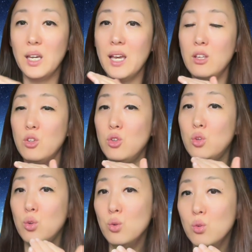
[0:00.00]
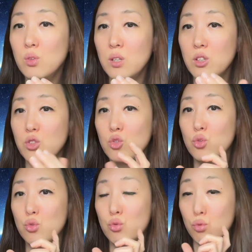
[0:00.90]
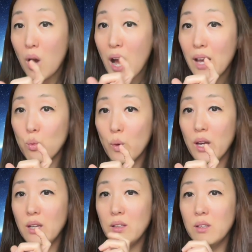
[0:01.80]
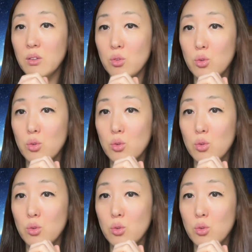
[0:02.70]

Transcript: and use this dry weight